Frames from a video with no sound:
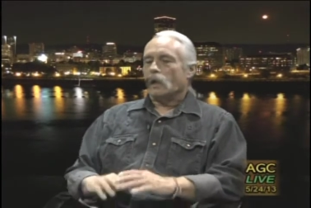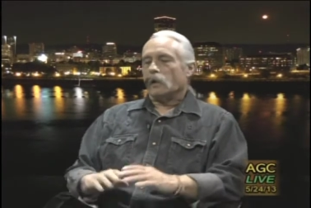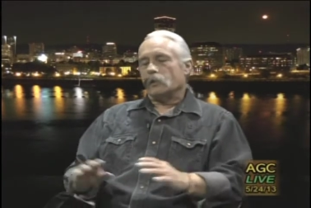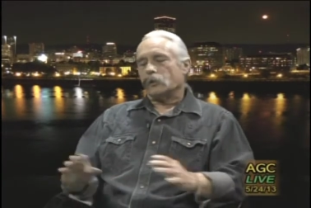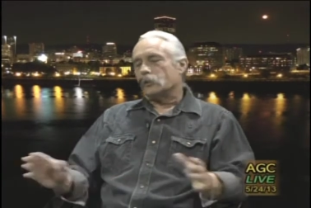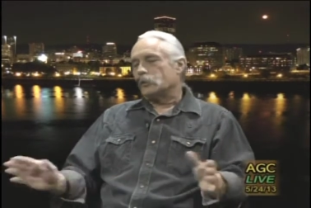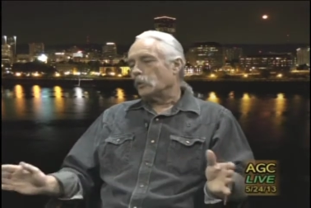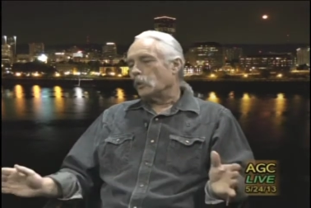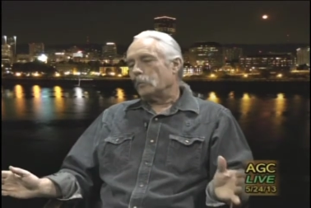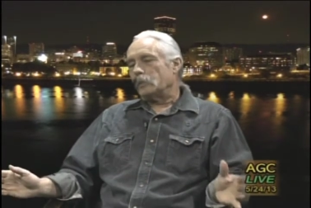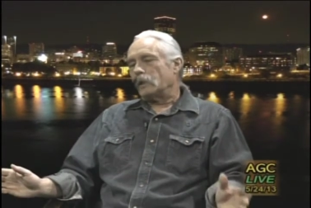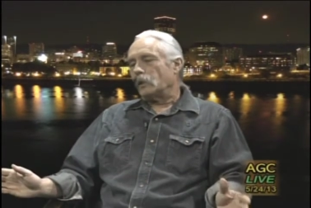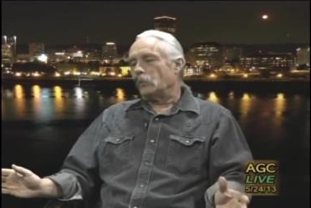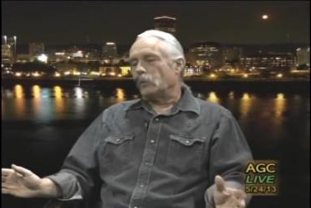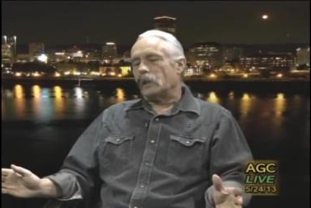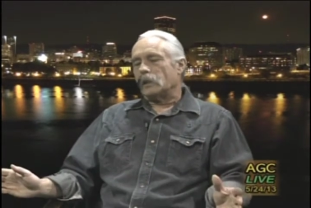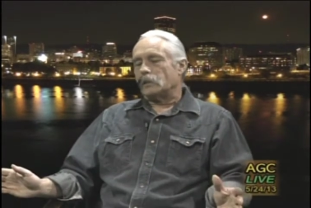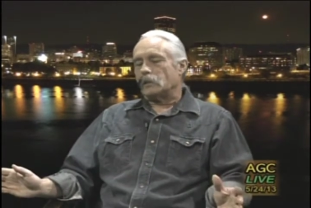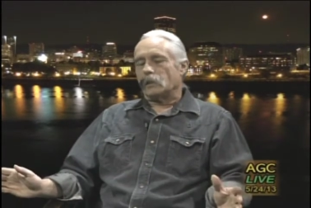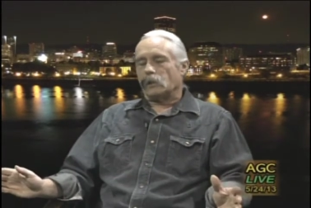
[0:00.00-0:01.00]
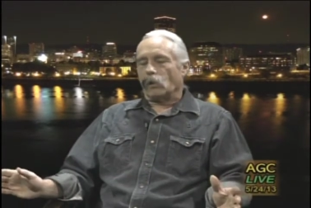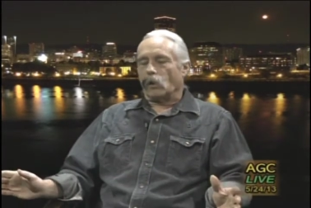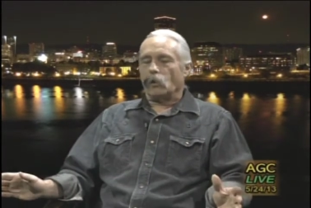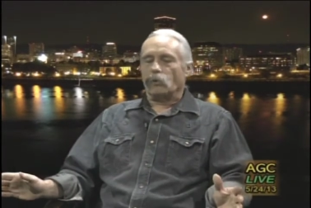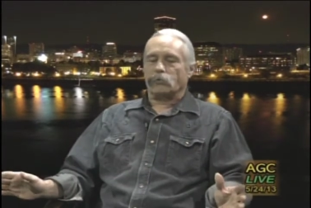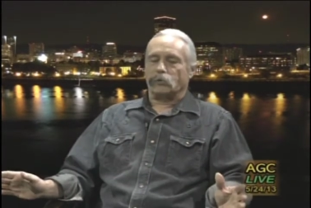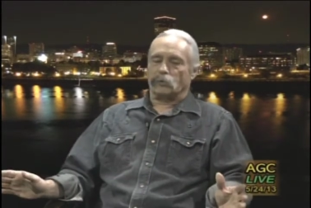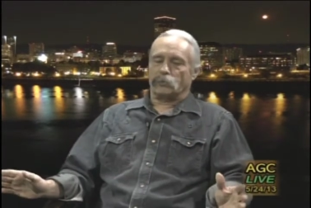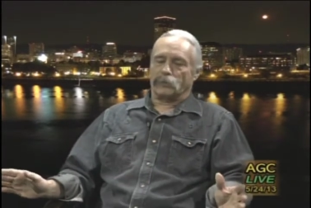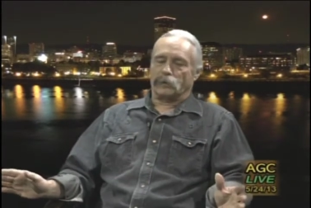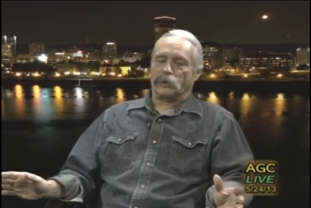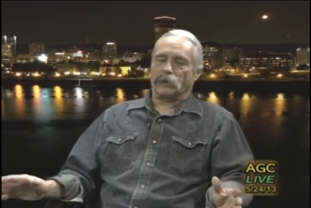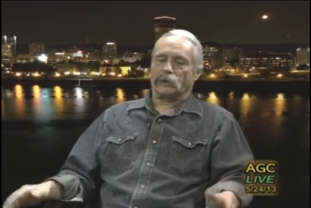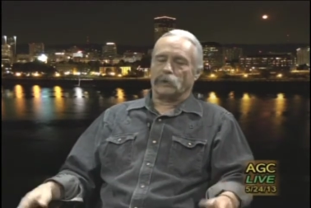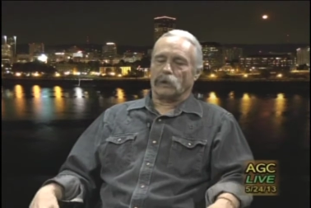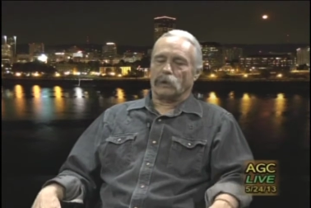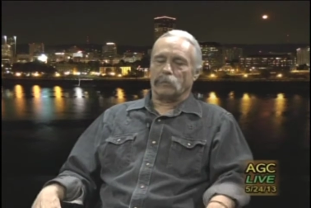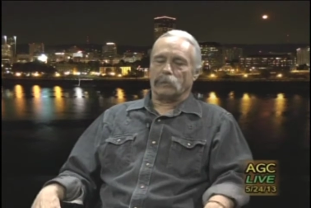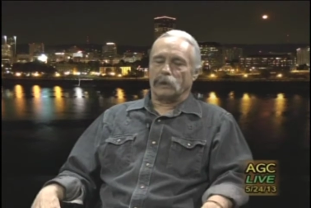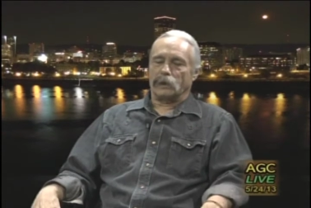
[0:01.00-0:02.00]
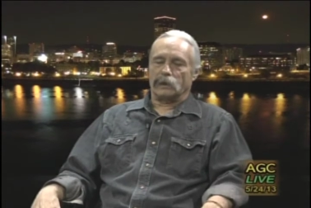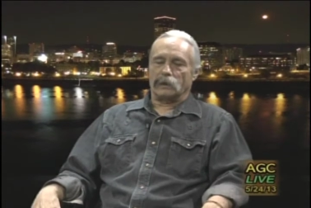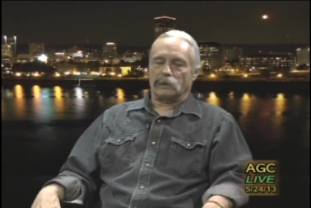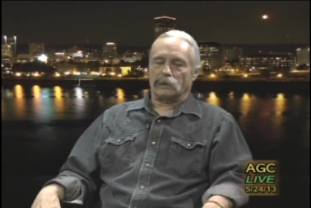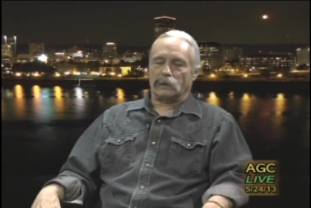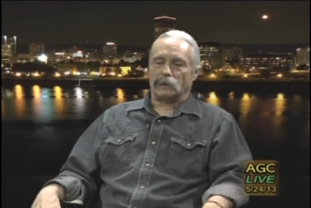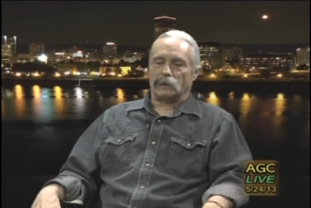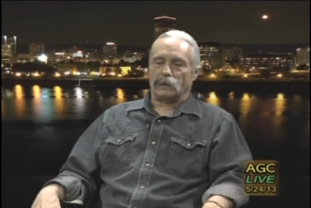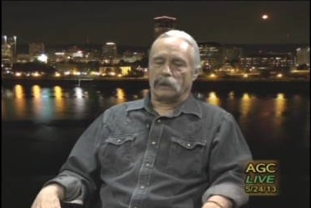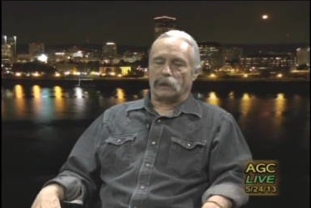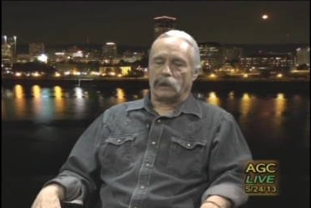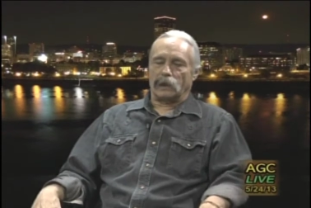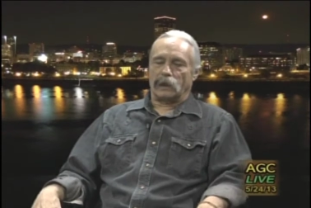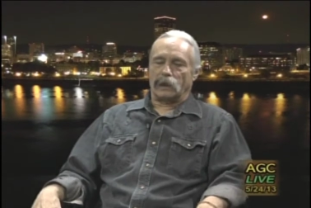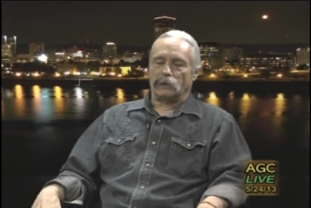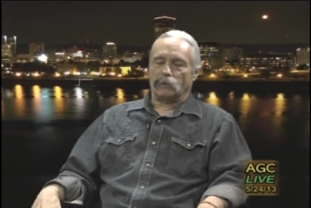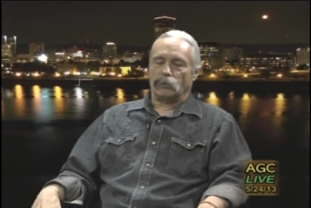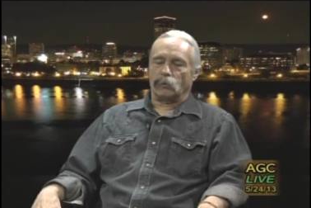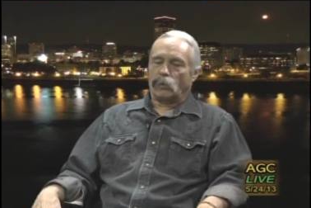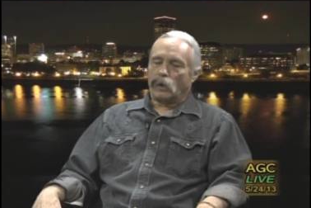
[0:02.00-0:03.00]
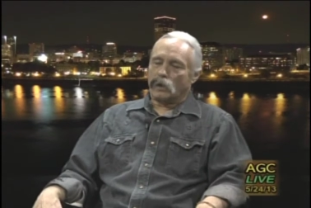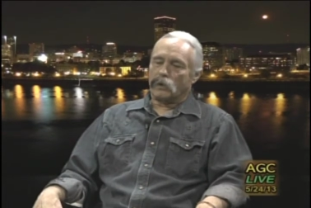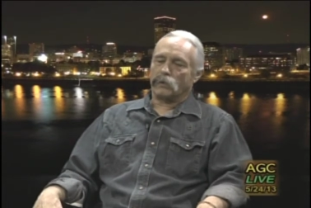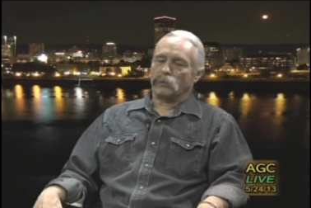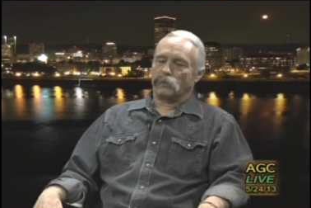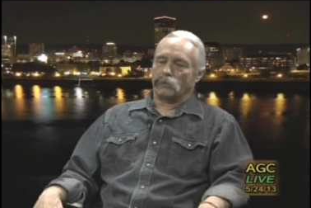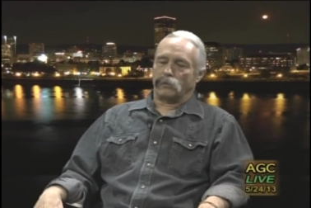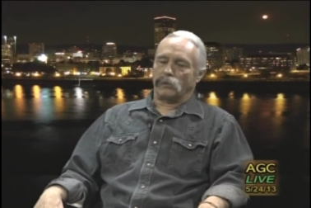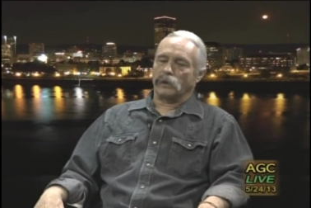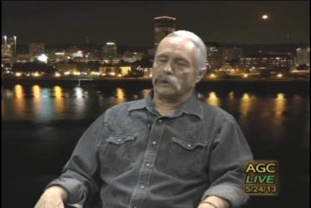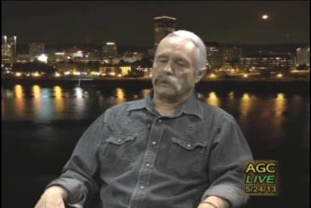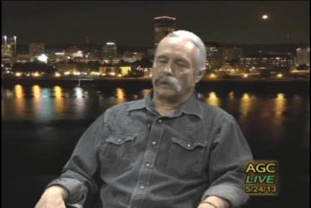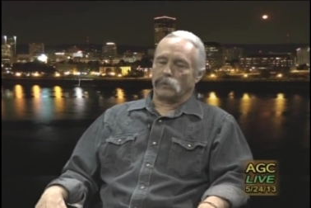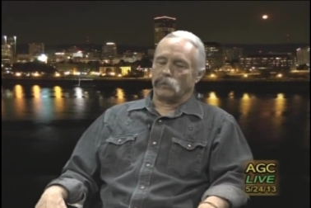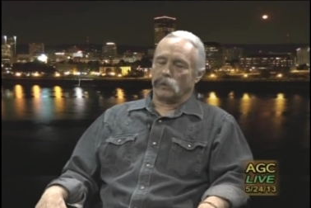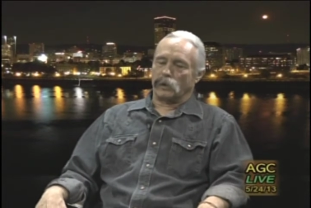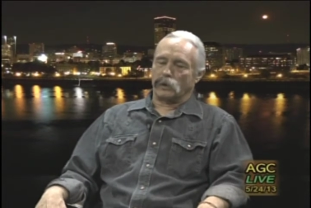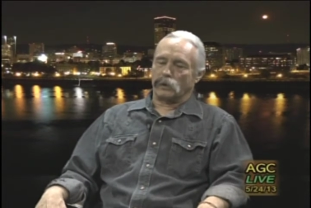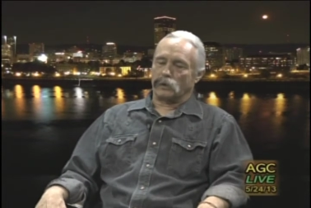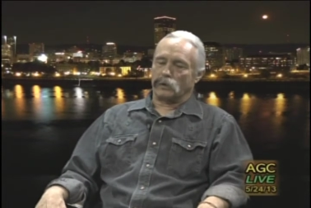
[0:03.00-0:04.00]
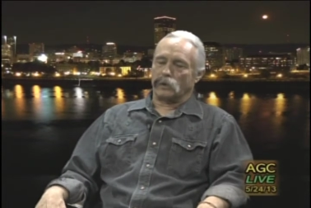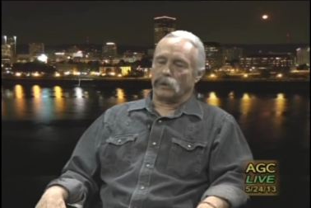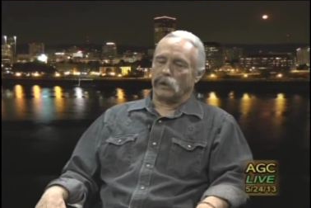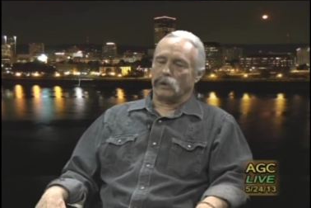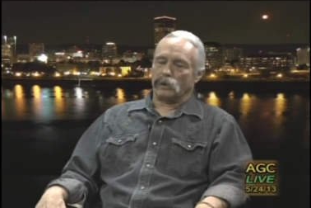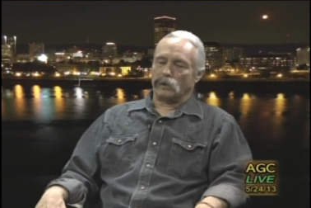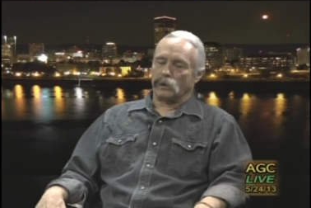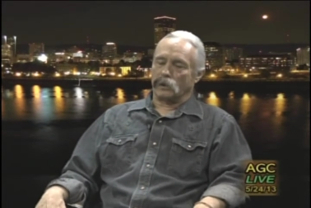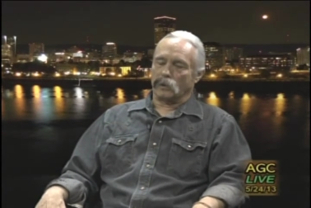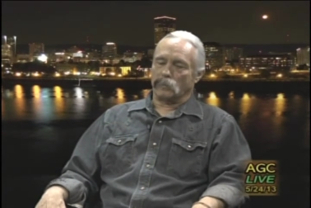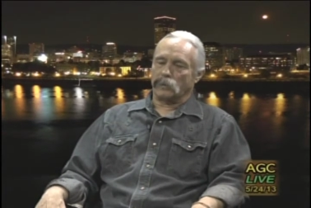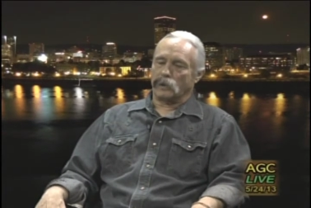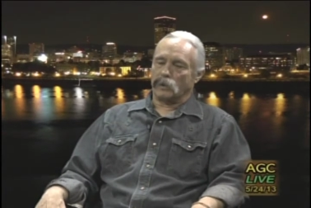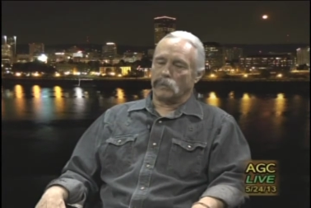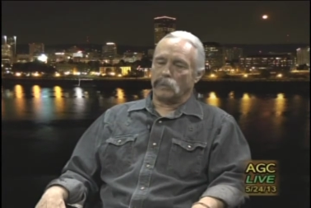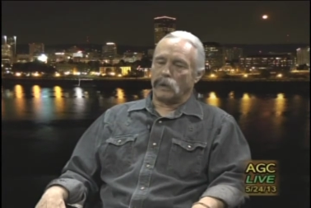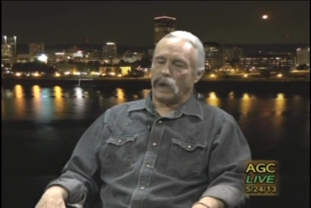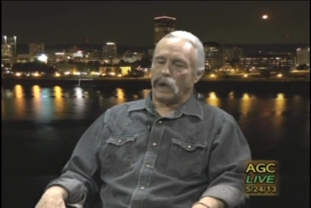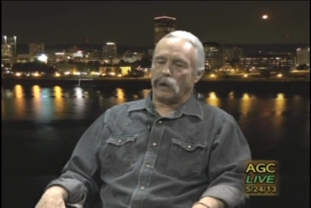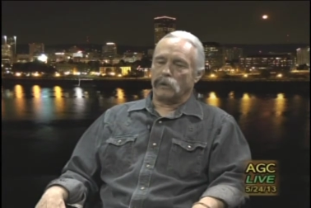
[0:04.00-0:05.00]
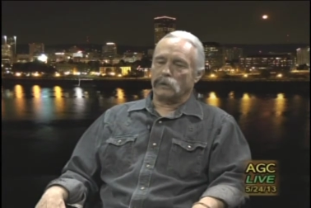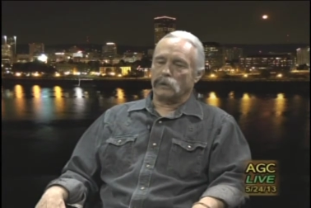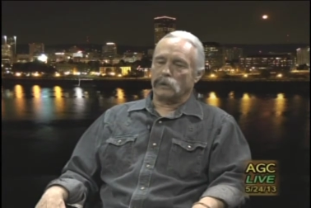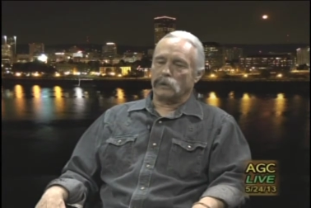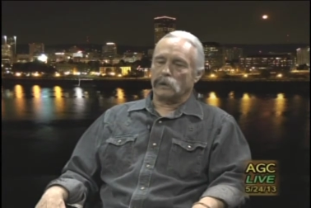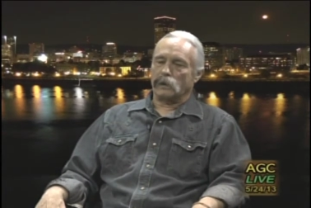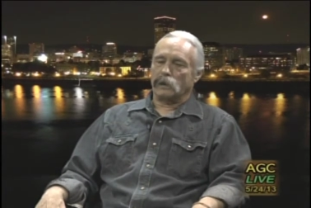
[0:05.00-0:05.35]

there's so many ways to go from here. I mean, it, uh, I know one of the things I wanted to talk a little bit about